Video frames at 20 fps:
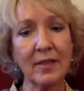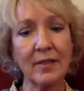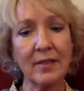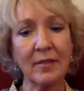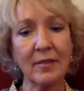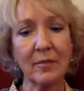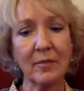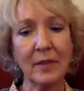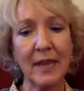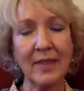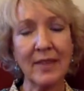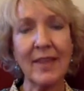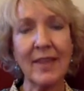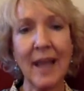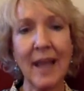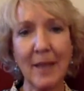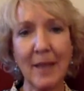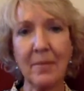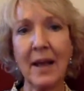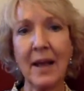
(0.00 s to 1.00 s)
in
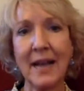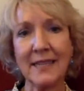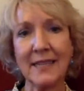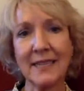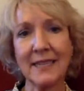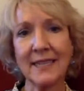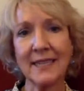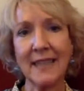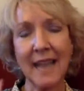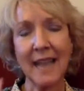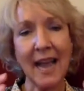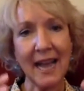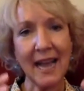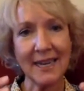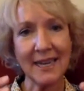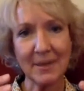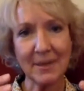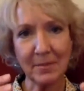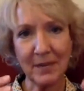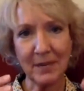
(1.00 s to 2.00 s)
that basket, they had
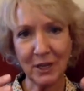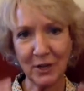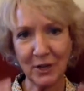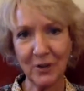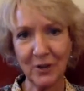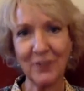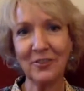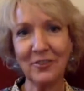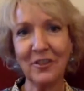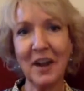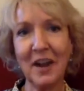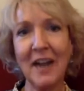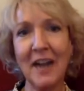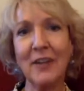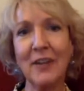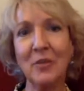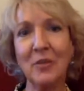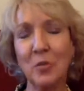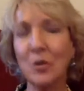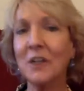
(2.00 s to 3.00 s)
to be unified and
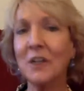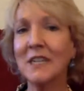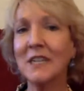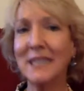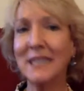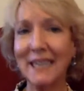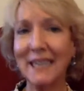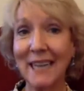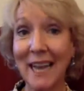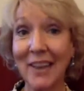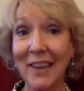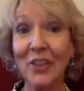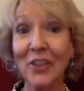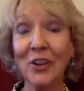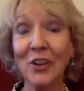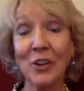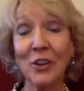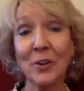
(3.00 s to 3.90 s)
work together.